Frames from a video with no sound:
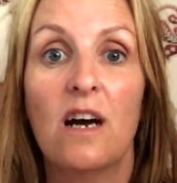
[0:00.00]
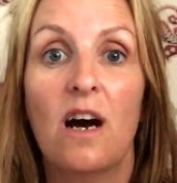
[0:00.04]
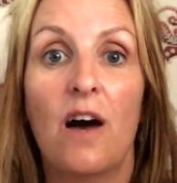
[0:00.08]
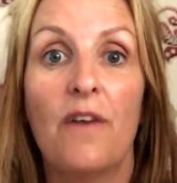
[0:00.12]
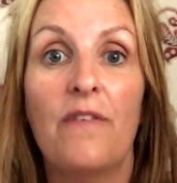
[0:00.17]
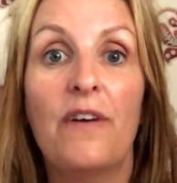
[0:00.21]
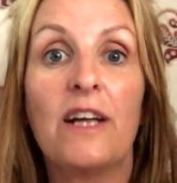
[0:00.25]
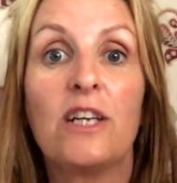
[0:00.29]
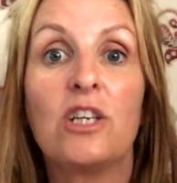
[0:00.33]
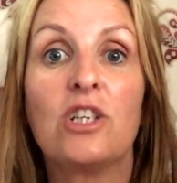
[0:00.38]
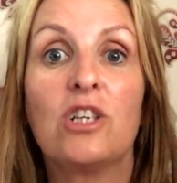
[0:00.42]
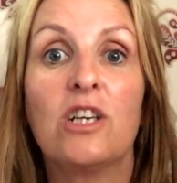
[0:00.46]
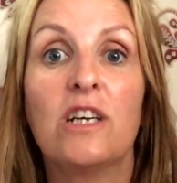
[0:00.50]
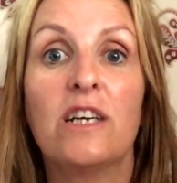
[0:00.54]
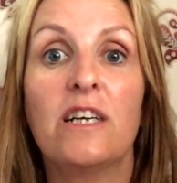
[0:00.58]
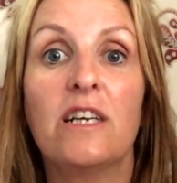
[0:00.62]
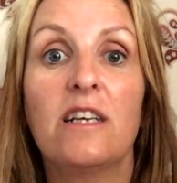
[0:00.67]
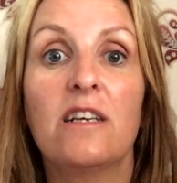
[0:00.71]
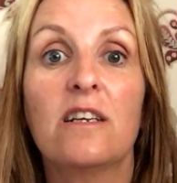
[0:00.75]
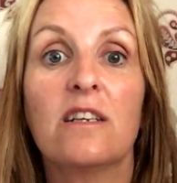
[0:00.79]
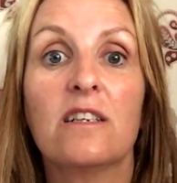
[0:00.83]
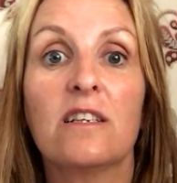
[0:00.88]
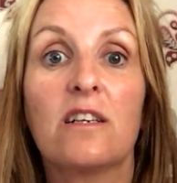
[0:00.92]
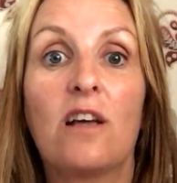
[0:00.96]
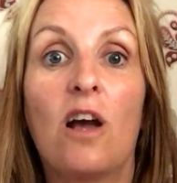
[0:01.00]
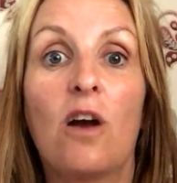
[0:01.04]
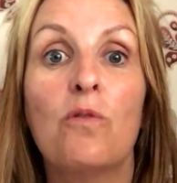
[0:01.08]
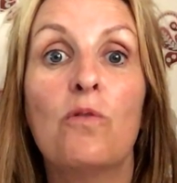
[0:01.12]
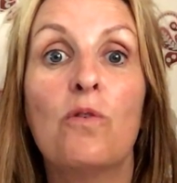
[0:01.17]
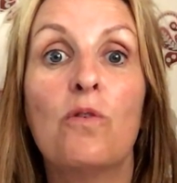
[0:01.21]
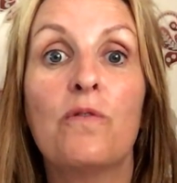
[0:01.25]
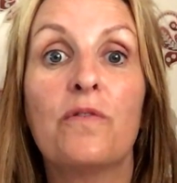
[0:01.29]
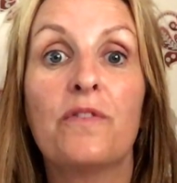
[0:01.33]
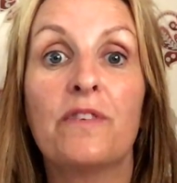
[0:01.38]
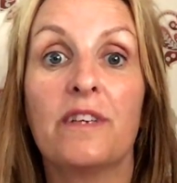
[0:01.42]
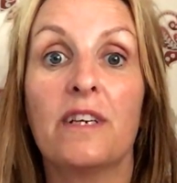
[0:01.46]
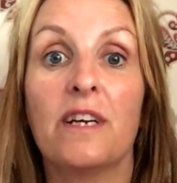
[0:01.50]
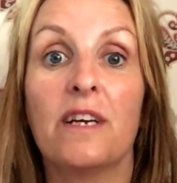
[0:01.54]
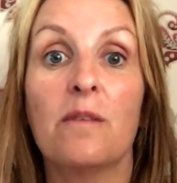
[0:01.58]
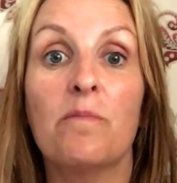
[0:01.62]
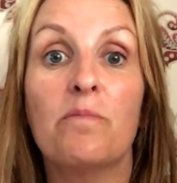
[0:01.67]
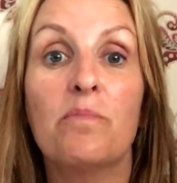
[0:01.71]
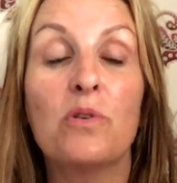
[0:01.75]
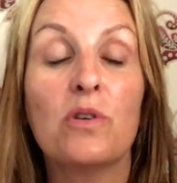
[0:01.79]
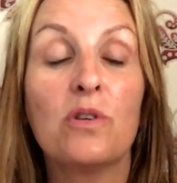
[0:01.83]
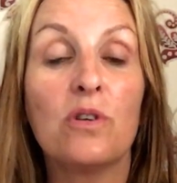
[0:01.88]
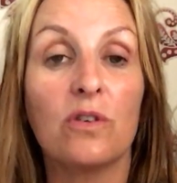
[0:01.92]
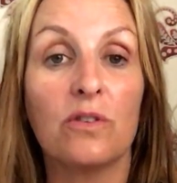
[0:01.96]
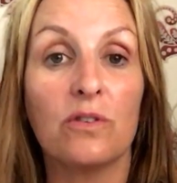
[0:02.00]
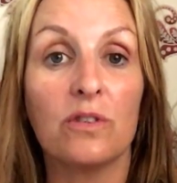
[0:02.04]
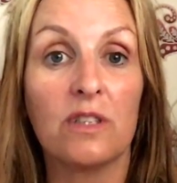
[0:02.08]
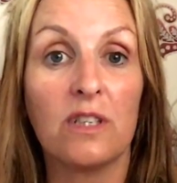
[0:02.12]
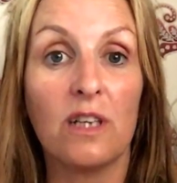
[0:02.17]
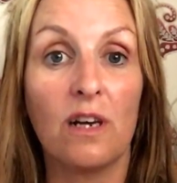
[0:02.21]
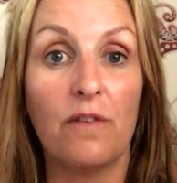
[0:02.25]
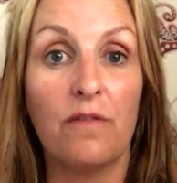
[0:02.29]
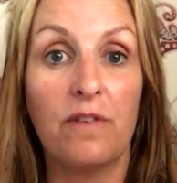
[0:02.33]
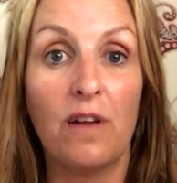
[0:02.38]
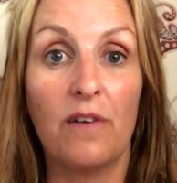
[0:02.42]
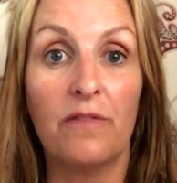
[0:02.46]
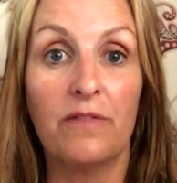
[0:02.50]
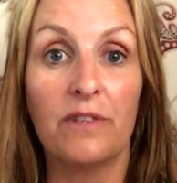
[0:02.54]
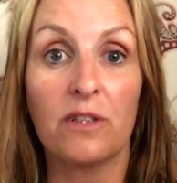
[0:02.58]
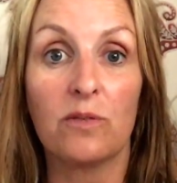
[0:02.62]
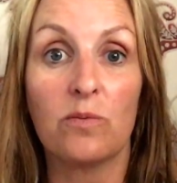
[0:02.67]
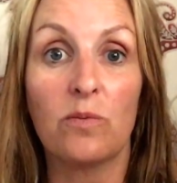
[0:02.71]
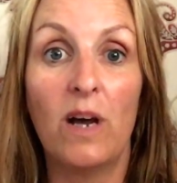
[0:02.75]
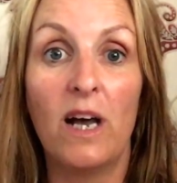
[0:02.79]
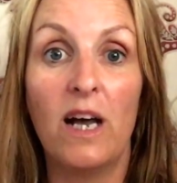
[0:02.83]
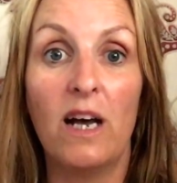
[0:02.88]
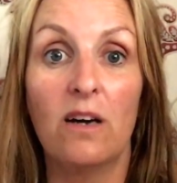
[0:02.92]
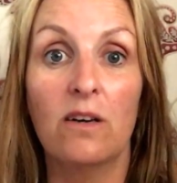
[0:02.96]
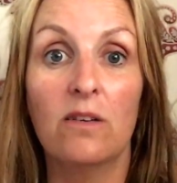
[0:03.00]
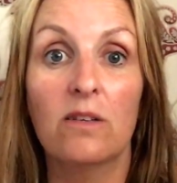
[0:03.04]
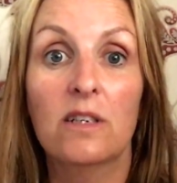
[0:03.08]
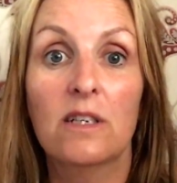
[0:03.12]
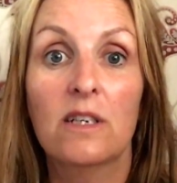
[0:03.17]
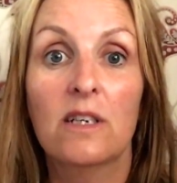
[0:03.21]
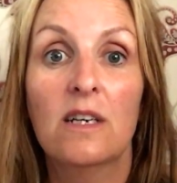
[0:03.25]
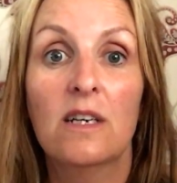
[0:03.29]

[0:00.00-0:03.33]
I've actually co-authored in a book on self-love as well.